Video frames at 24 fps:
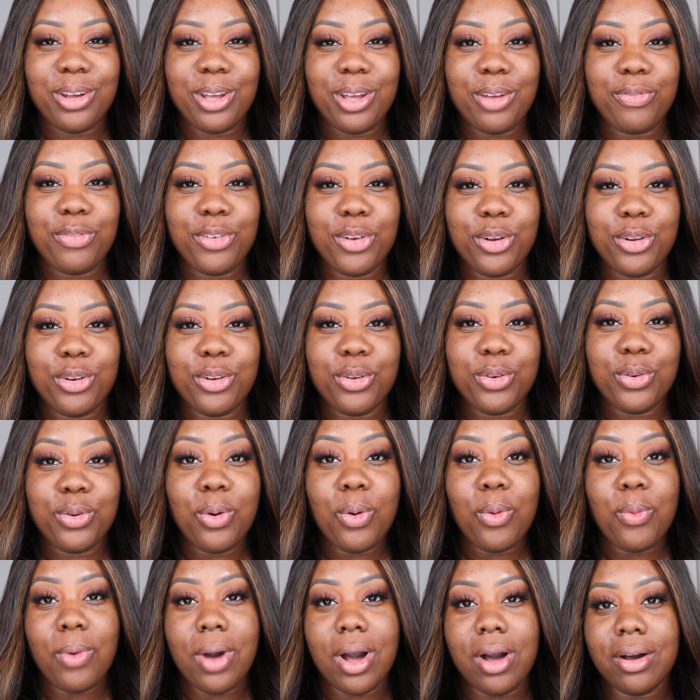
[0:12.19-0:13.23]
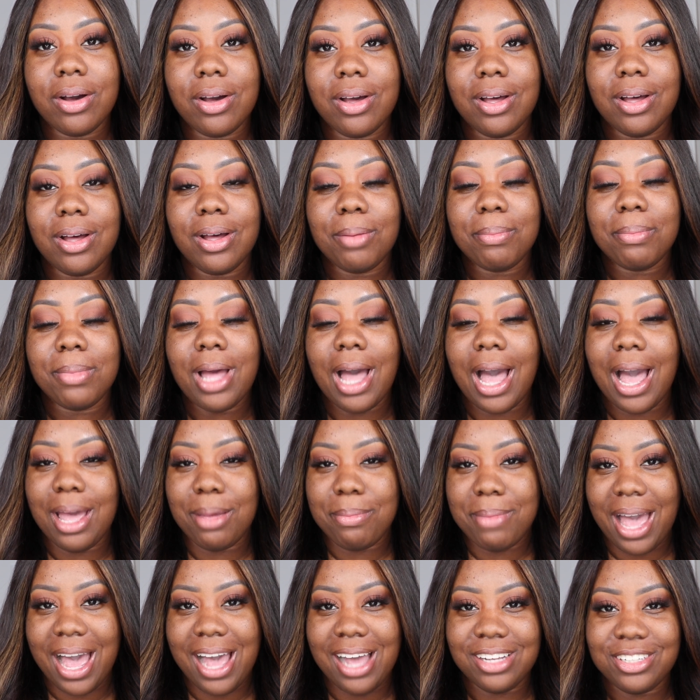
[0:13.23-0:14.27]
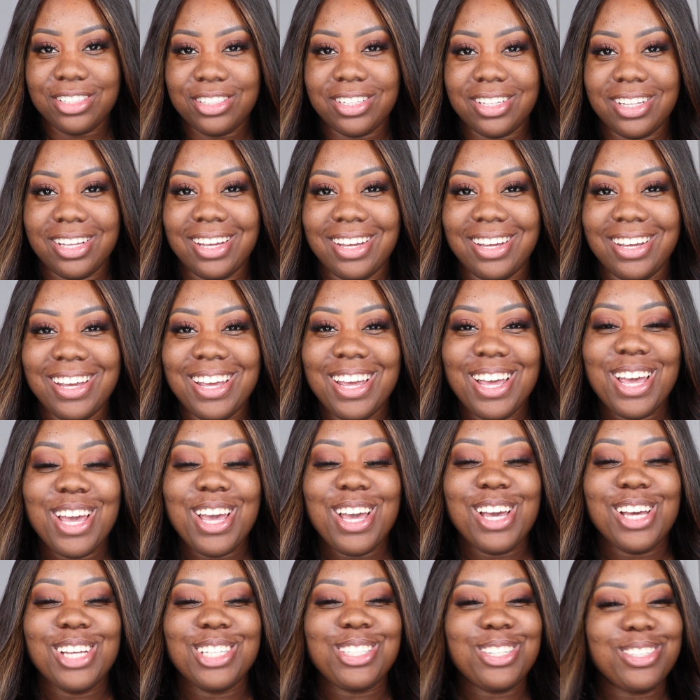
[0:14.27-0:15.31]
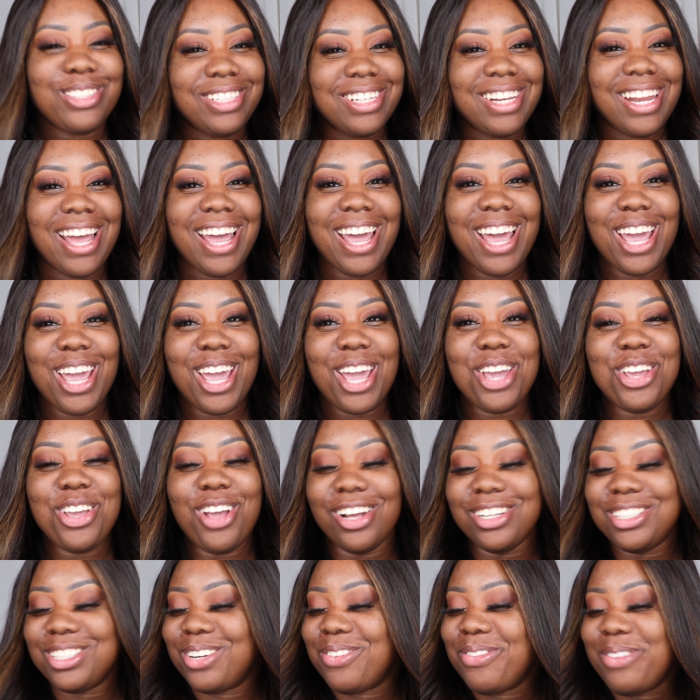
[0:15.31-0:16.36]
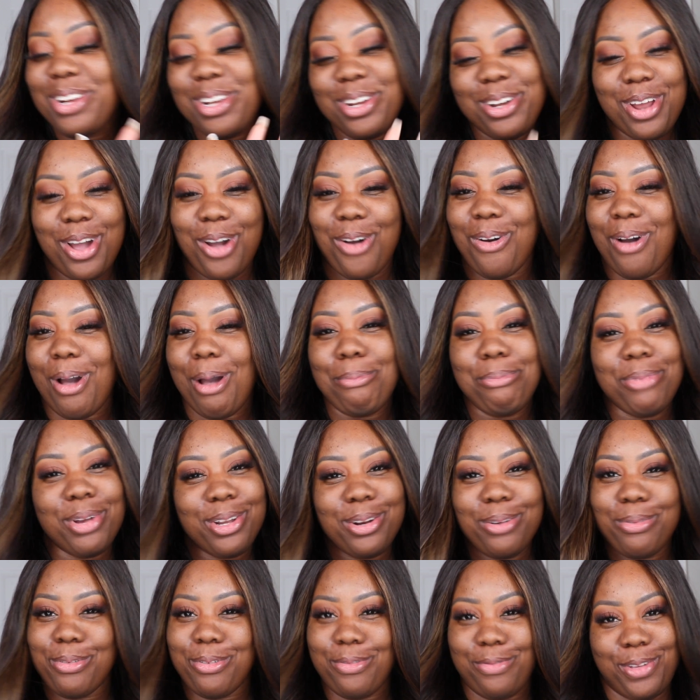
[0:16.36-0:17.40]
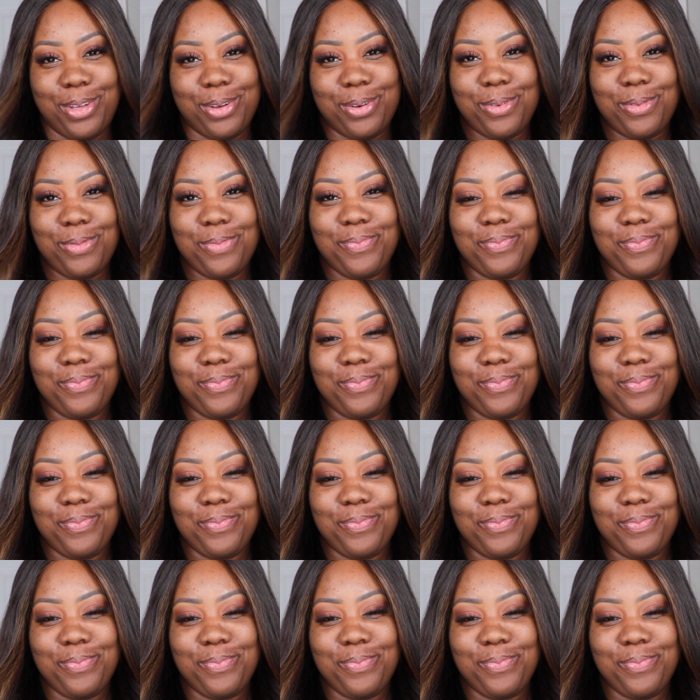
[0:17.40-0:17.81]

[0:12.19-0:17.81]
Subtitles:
If you're new, welcome. I'm Ashley. So today, y'all should already know, I'm bringing a review.